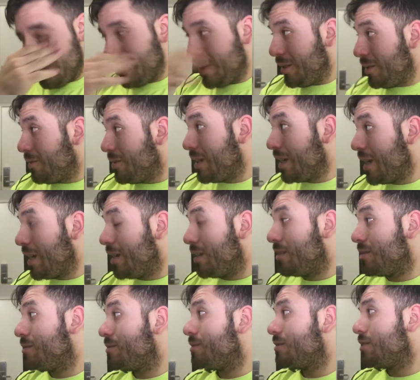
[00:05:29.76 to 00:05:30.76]
You
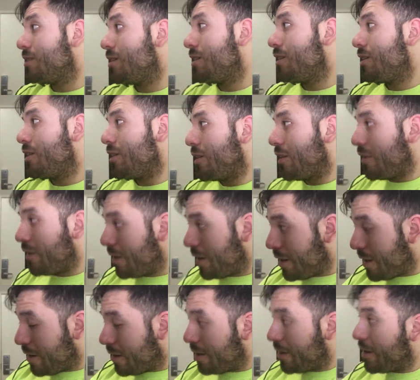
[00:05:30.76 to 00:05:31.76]
again. You're
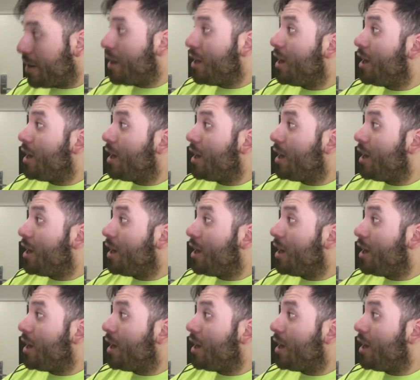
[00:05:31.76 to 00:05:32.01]
here.